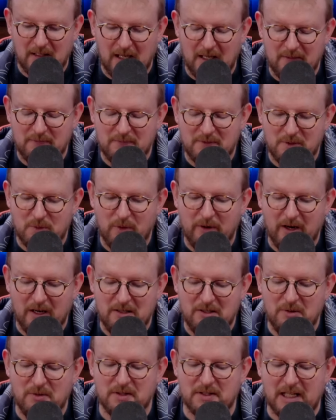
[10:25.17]
I swear I
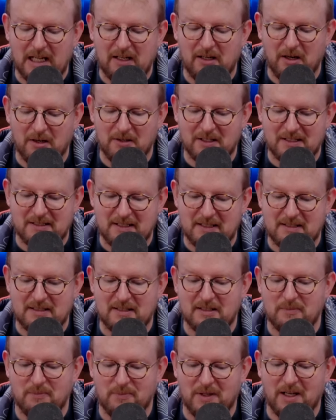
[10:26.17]
knew that card
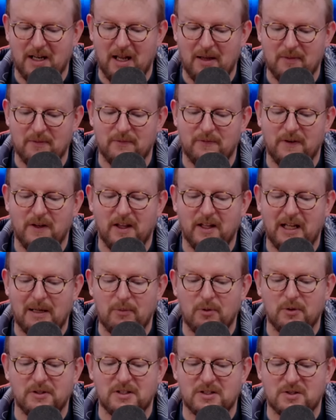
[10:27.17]
existed, but I feel like
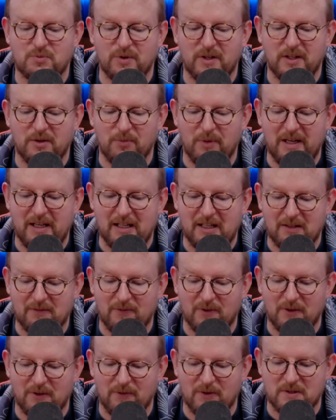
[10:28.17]
I'm only just really reading it
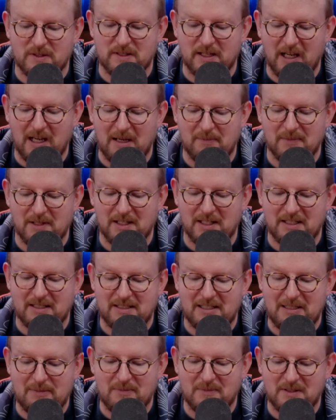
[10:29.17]
for the first time, and that
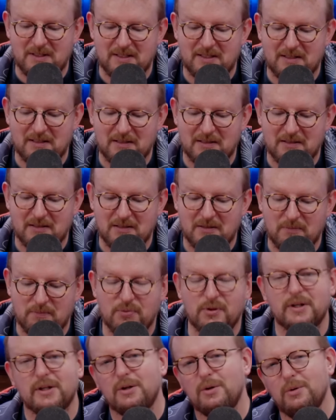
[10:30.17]
seems
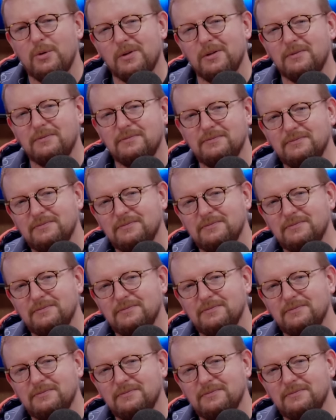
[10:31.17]
pretty cool.